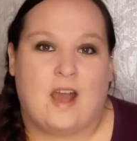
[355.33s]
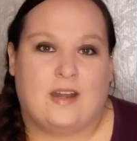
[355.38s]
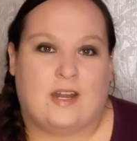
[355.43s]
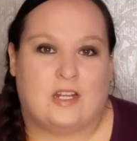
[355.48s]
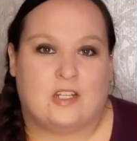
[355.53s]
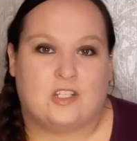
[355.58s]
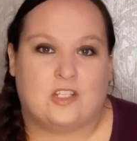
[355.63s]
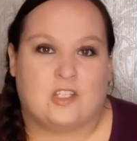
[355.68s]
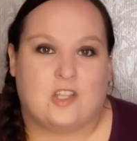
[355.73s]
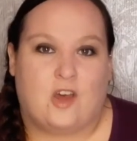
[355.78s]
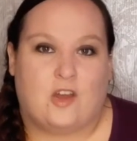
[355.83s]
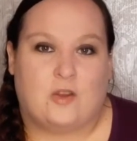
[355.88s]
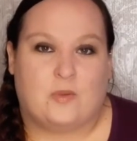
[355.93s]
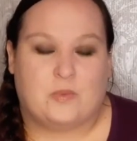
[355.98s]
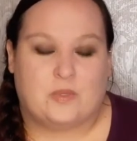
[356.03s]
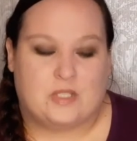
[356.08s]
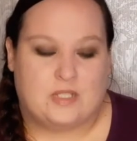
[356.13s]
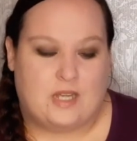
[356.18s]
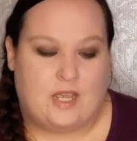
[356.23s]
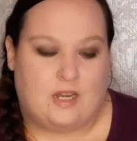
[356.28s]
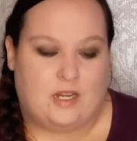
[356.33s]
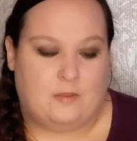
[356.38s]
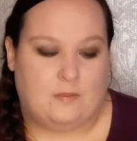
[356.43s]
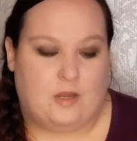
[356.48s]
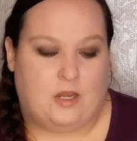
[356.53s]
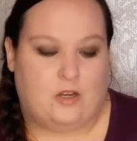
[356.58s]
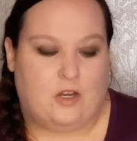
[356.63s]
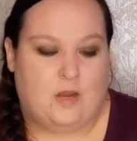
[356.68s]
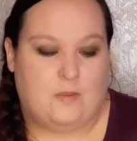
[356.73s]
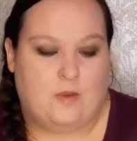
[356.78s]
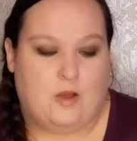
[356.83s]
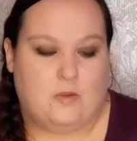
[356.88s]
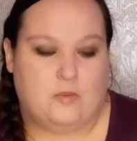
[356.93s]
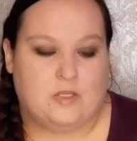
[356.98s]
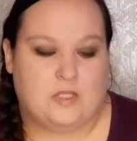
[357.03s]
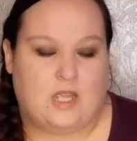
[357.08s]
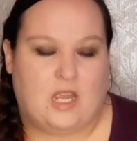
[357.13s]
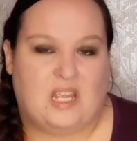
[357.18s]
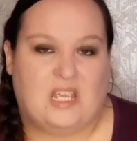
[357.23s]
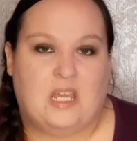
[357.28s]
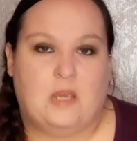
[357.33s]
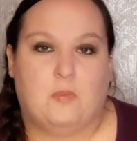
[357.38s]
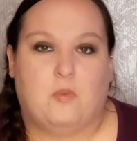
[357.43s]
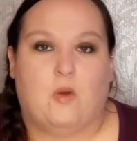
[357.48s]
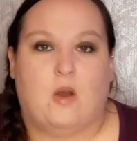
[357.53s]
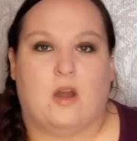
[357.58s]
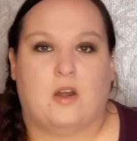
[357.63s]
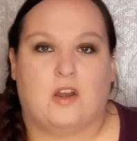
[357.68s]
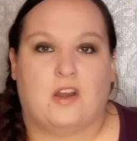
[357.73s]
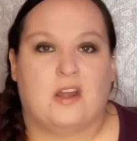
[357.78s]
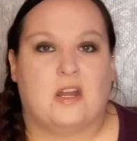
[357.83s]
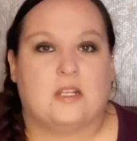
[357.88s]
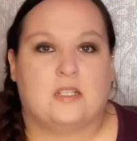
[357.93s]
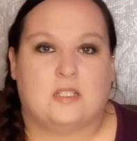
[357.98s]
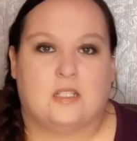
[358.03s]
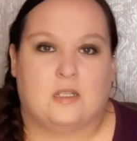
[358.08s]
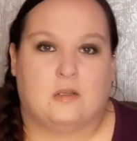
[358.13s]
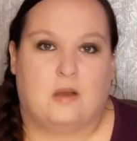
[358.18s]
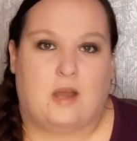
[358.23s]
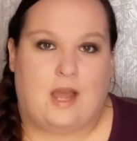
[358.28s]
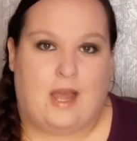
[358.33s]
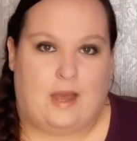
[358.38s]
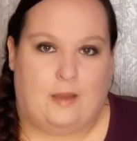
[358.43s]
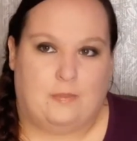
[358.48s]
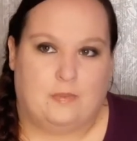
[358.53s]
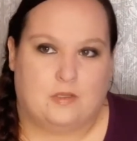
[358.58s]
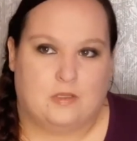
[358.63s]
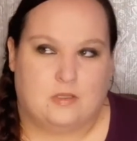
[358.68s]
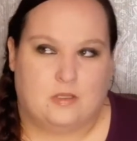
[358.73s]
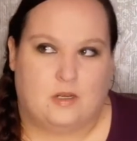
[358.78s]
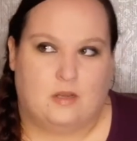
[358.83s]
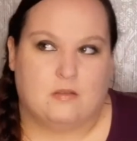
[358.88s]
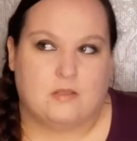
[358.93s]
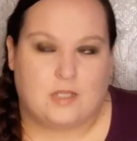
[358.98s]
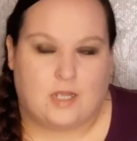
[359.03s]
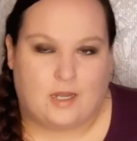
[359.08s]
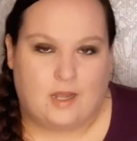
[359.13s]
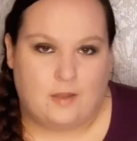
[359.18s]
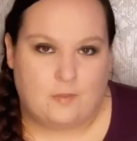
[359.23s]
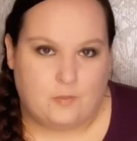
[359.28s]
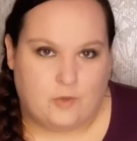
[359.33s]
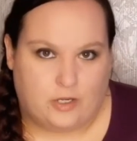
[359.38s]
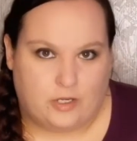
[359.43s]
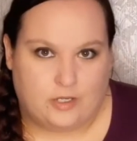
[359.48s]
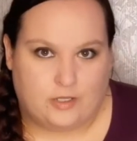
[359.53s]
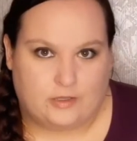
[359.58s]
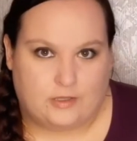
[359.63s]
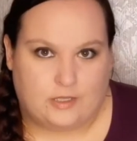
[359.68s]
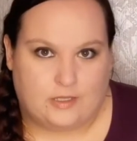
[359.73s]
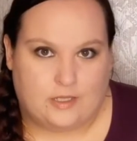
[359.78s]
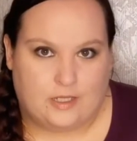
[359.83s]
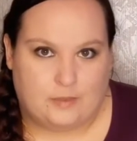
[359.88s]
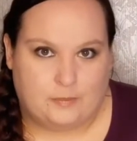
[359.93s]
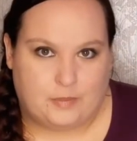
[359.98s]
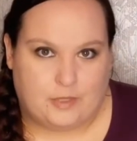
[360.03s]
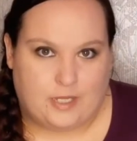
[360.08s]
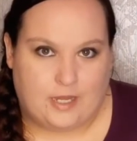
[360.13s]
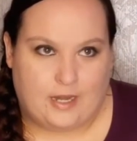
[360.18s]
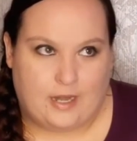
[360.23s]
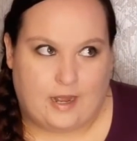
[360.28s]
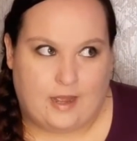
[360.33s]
and I just thought it was dead, and my grandma was like, keep watering it, see what happens. And I was like, I'm watering a dead plant.